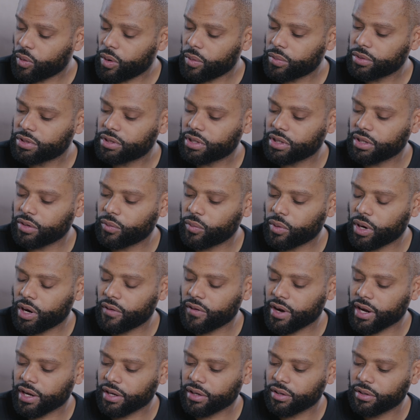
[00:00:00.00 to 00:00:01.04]
So what was the,
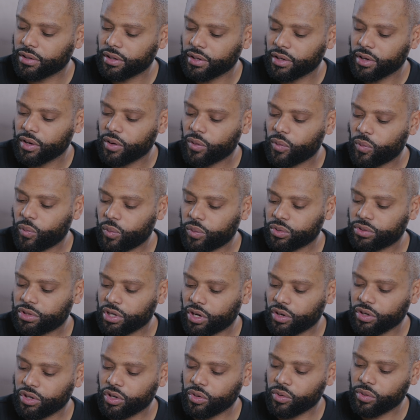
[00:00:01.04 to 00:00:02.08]
all right.
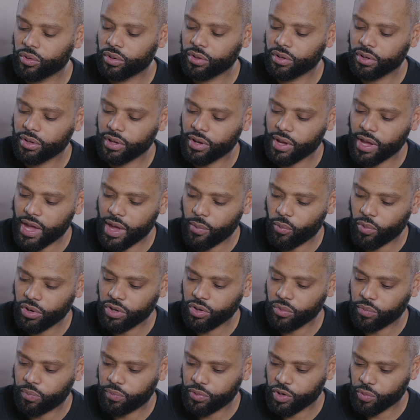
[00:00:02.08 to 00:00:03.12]
So you,
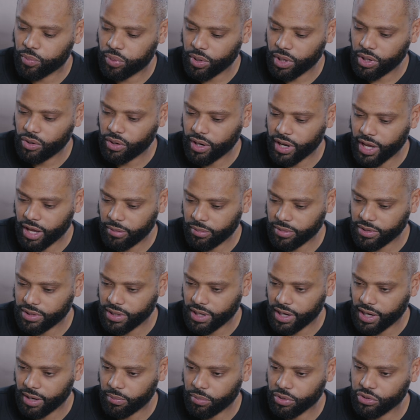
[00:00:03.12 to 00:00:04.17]
when you, you put it on
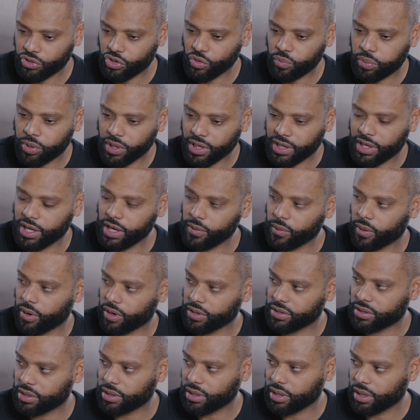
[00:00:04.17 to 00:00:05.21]
Amazon, but you put
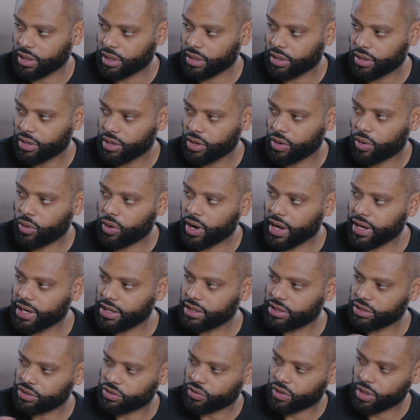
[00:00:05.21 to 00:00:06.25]
keywords in there or in
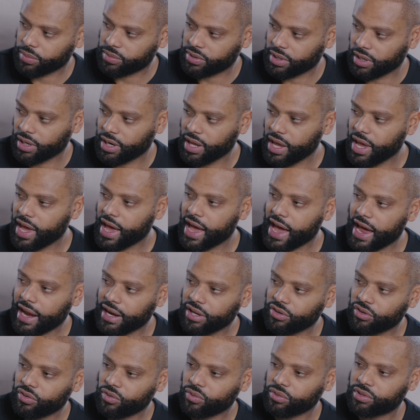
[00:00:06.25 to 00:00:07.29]
the description,
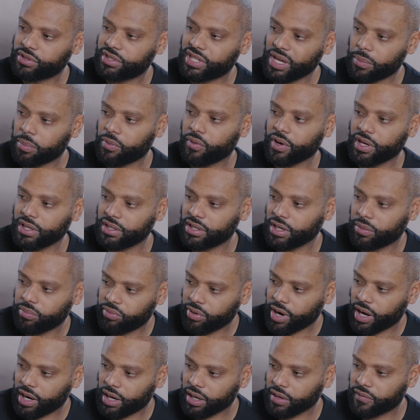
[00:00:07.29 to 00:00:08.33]
how did you separate your
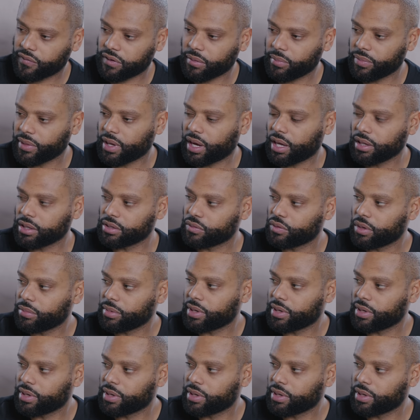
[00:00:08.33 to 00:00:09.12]
product from the other